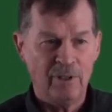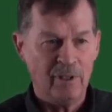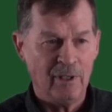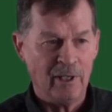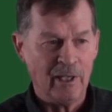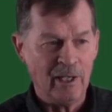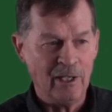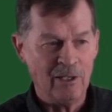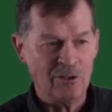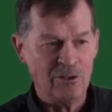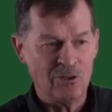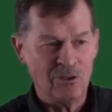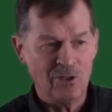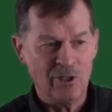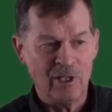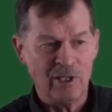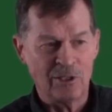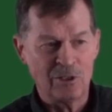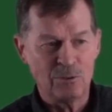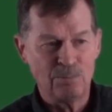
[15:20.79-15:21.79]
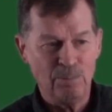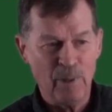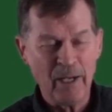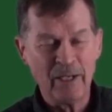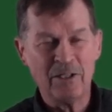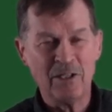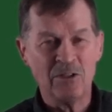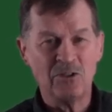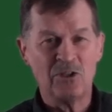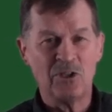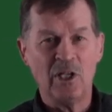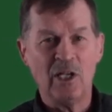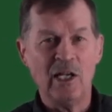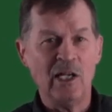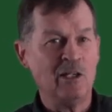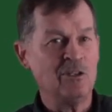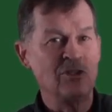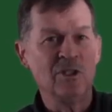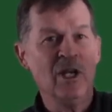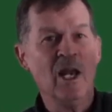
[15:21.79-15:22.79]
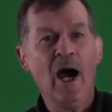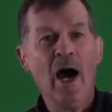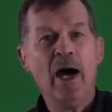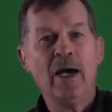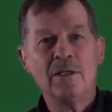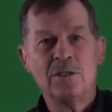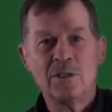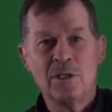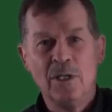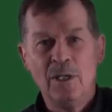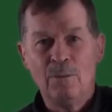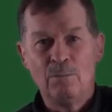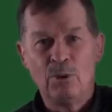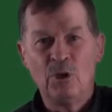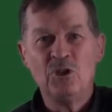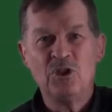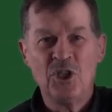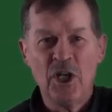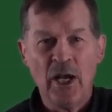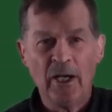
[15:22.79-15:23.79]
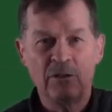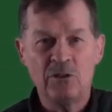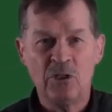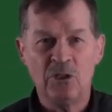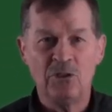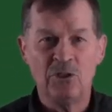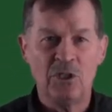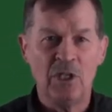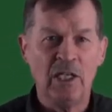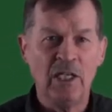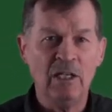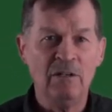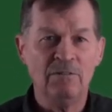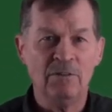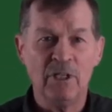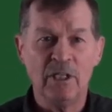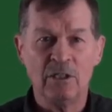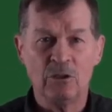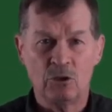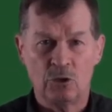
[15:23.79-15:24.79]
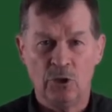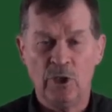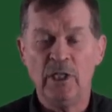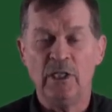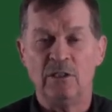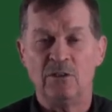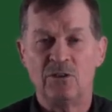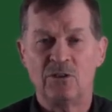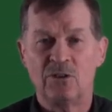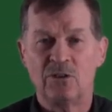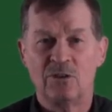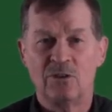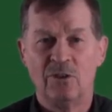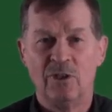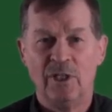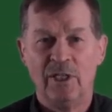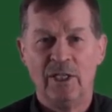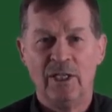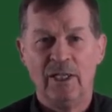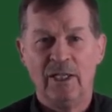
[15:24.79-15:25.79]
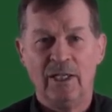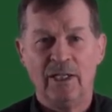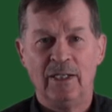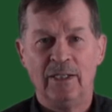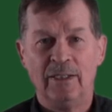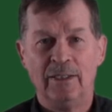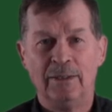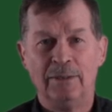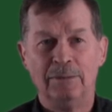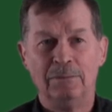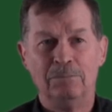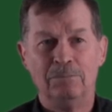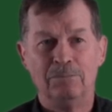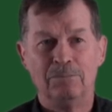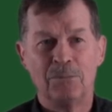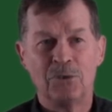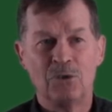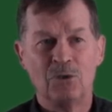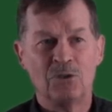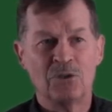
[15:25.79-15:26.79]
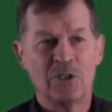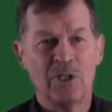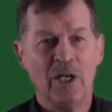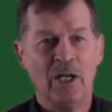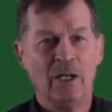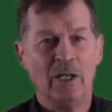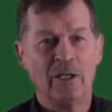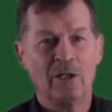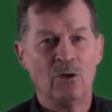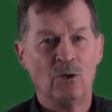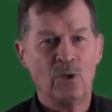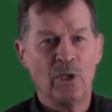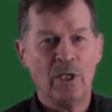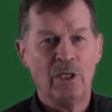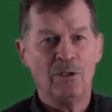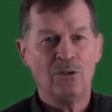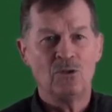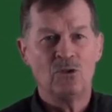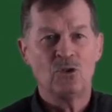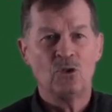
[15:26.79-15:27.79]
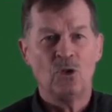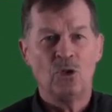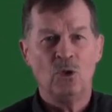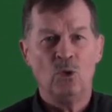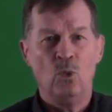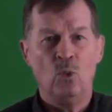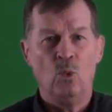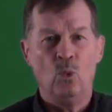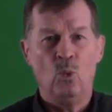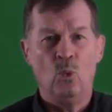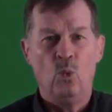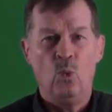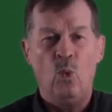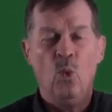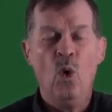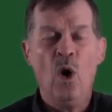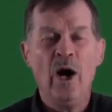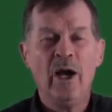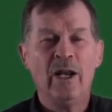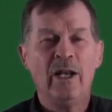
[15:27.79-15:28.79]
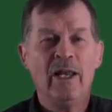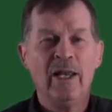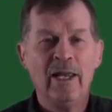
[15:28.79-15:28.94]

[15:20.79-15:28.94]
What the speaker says: expectancy is not projected to even increase? So it's kind of like, okay, so then what